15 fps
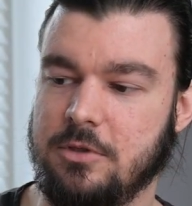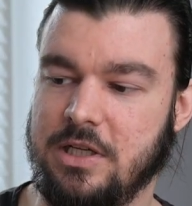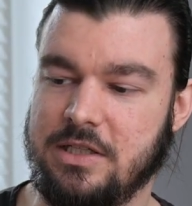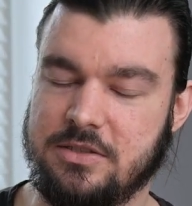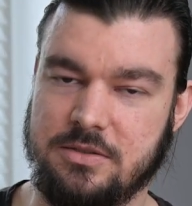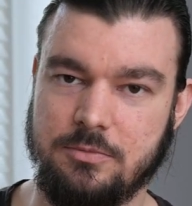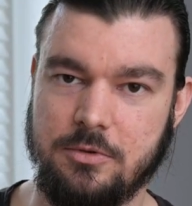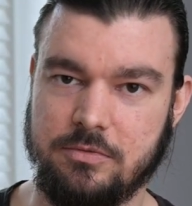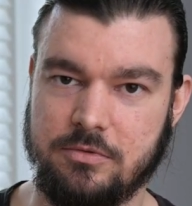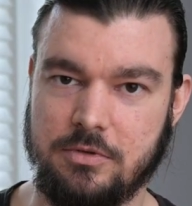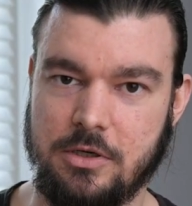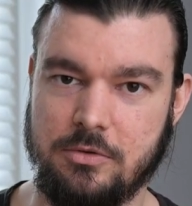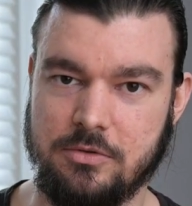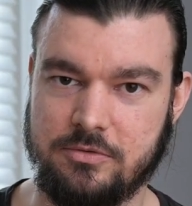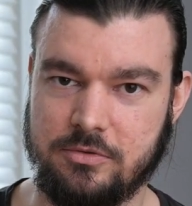has to move
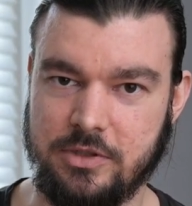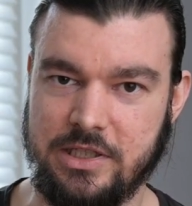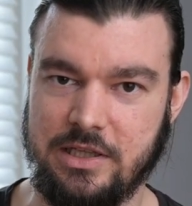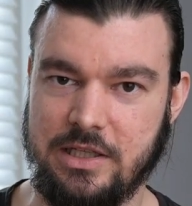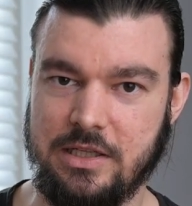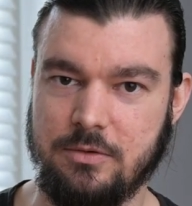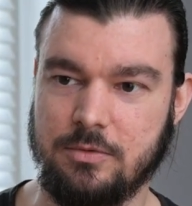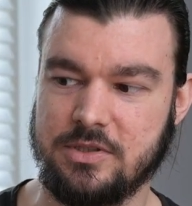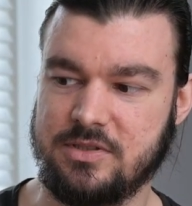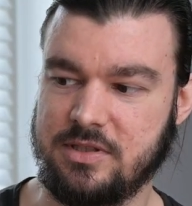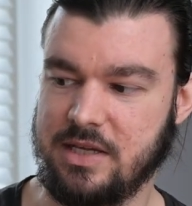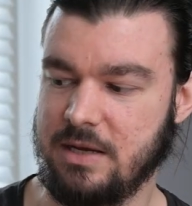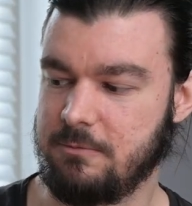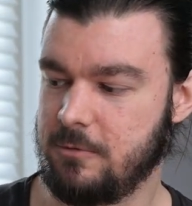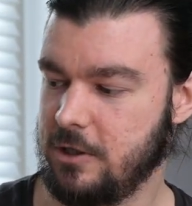around freely with the
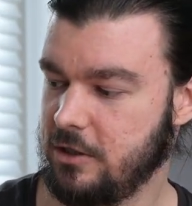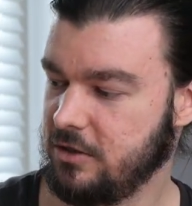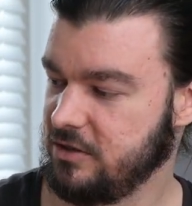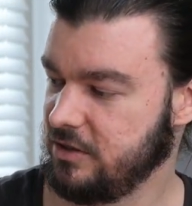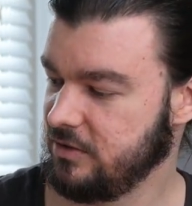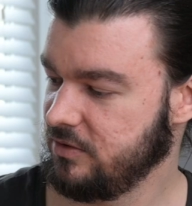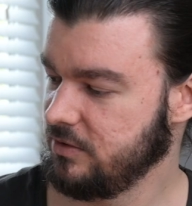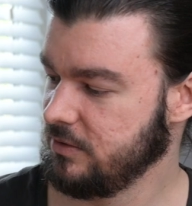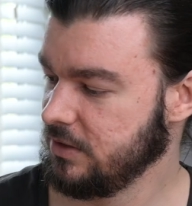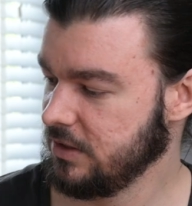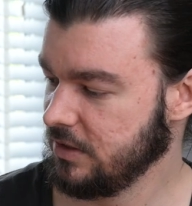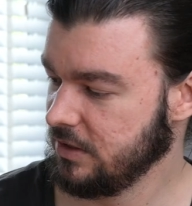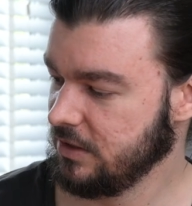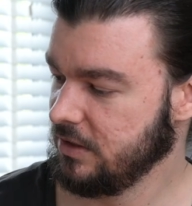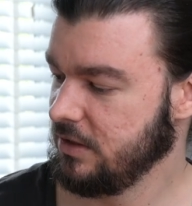camera on it,
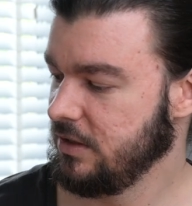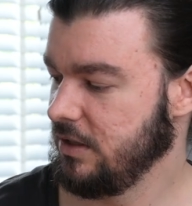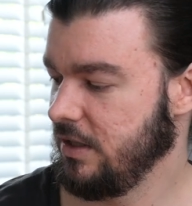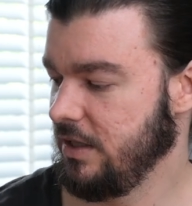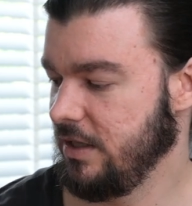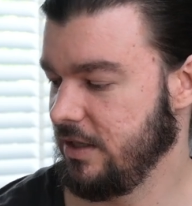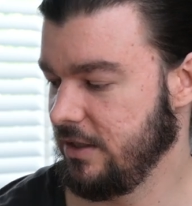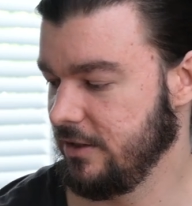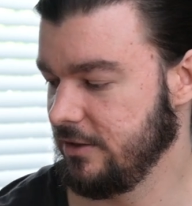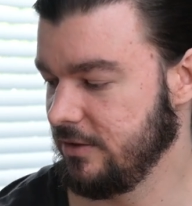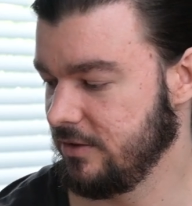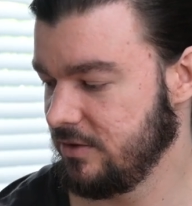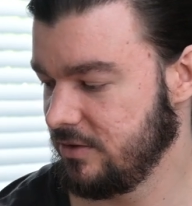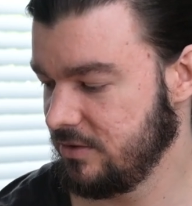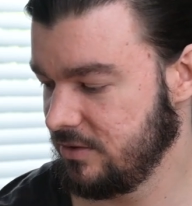and